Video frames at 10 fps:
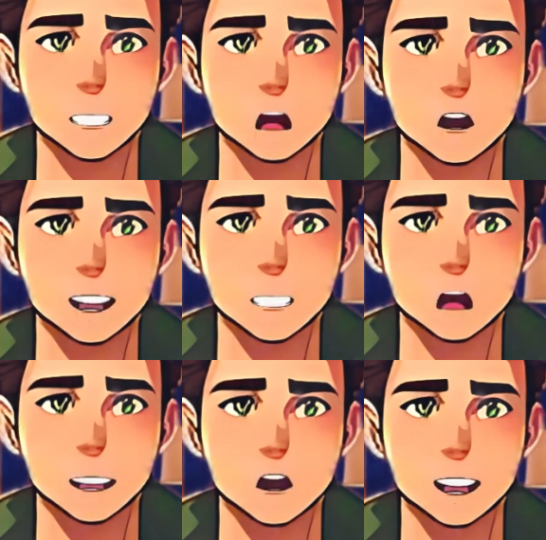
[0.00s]
Stay
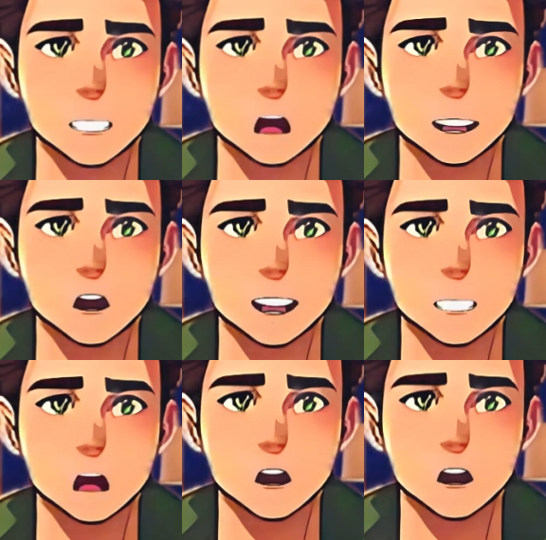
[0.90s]
updated on
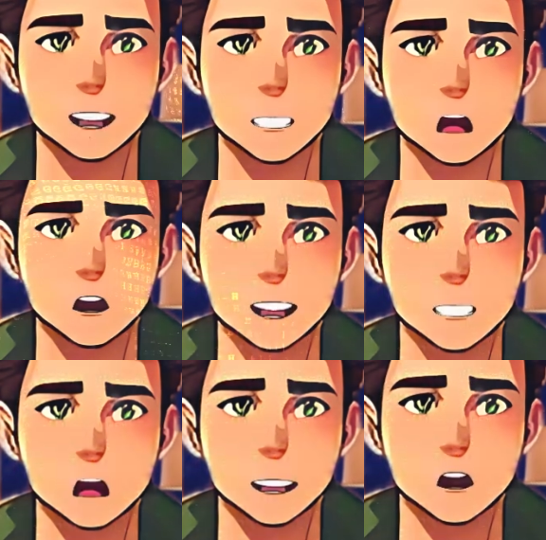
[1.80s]
regulations. Keep an
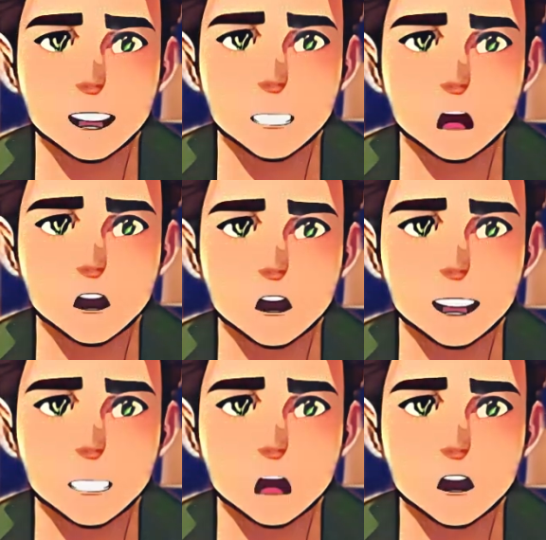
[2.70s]
eye on the changing
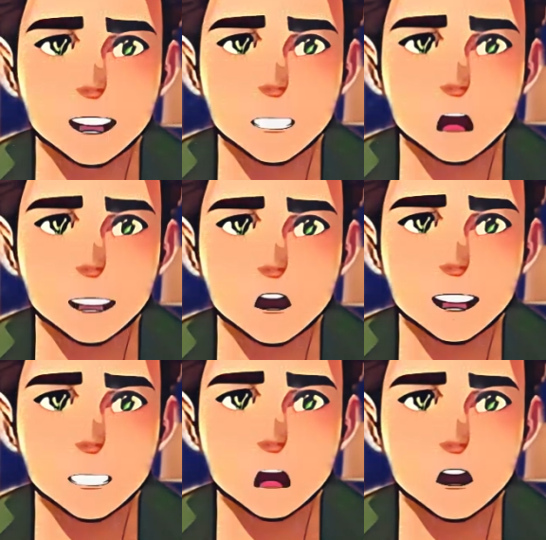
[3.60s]
crypto regulations
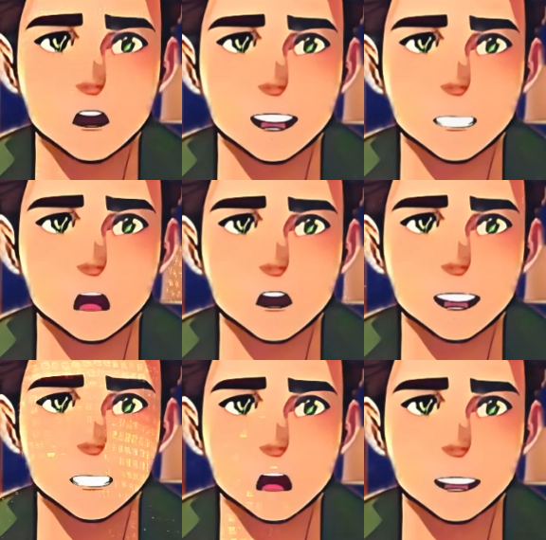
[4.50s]
in your area.
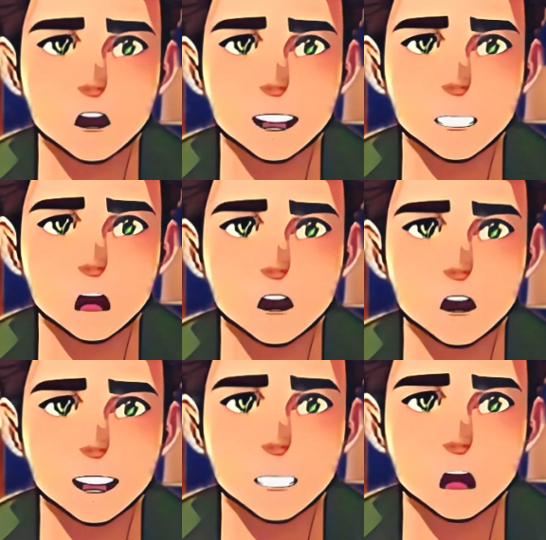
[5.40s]
Being
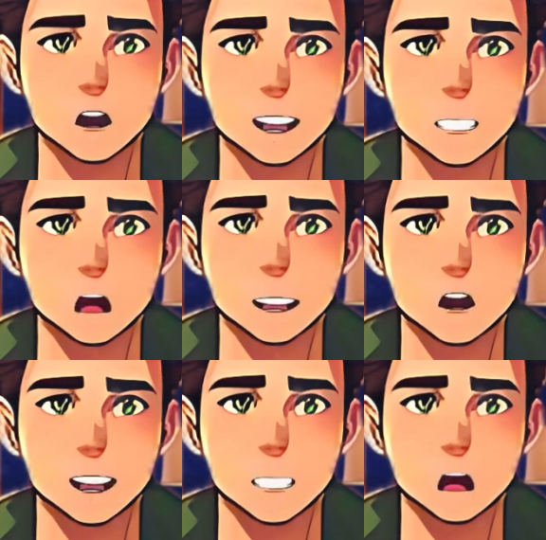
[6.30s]
compliant can save you
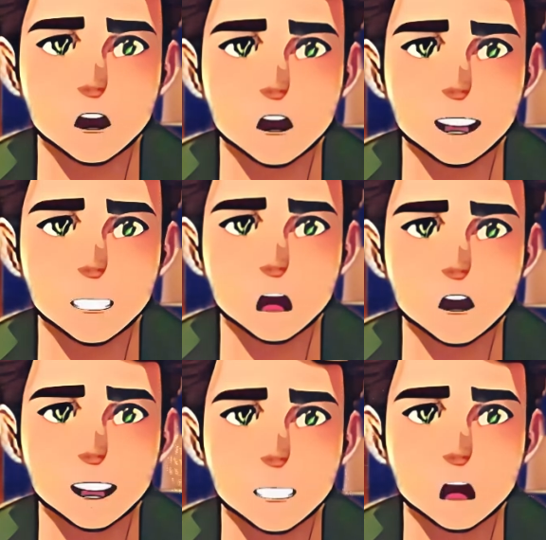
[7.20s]
from headaches down the
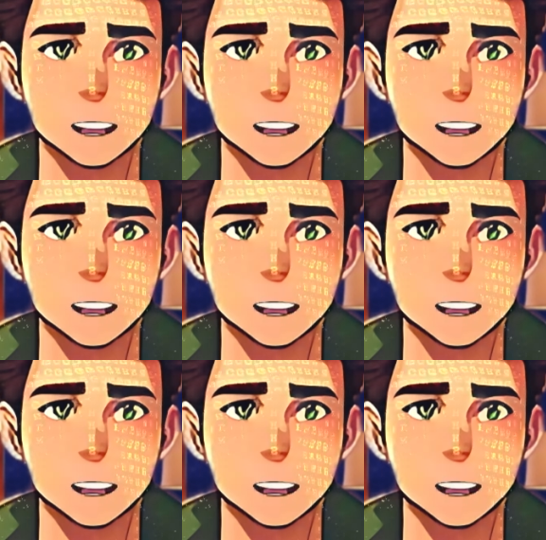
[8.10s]
line.